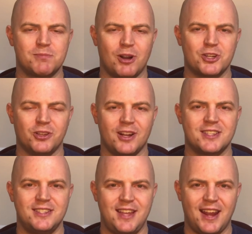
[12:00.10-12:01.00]
martial arts
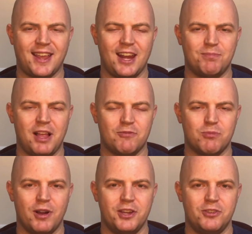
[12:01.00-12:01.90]
dedicated platform
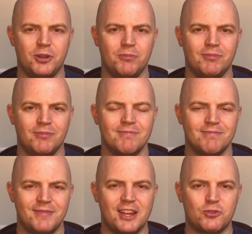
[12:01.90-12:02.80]
on YouTube.
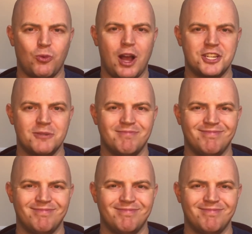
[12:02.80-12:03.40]
Thanks for watching.